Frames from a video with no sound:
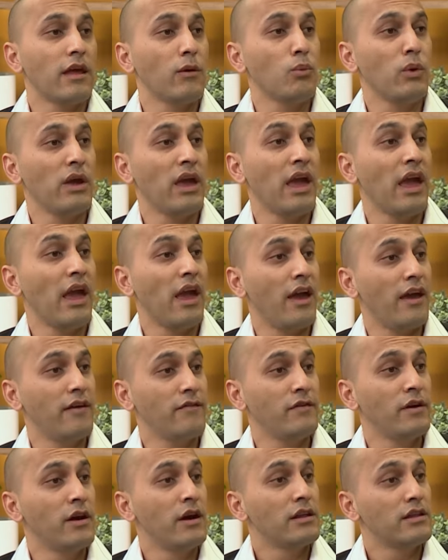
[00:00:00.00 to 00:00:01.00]
then we
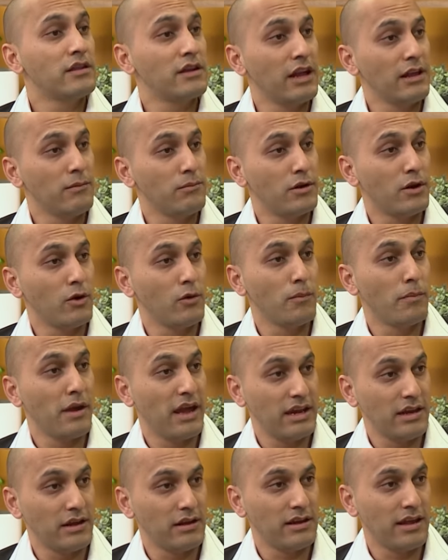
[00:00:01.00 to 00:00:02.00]
have
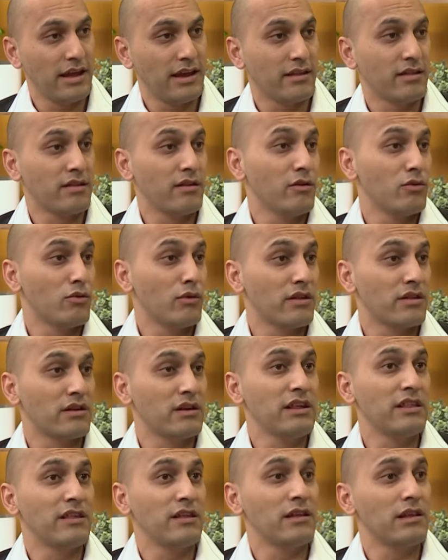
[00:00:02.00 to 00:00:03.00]
TradePro Tax. This was
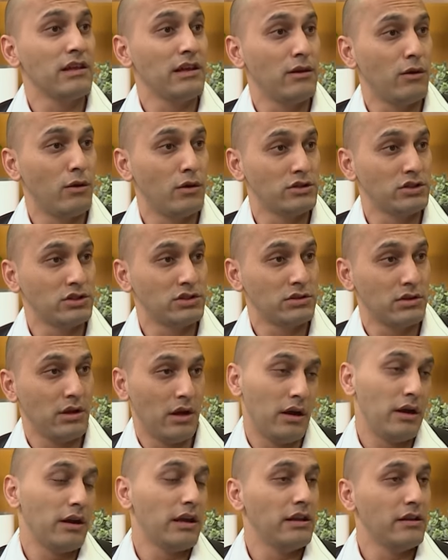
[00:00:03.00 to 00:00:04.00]
recently launched
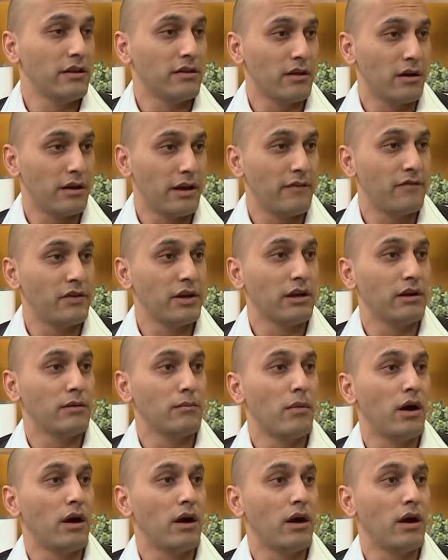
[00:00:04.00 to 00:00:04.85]
uh, in the South African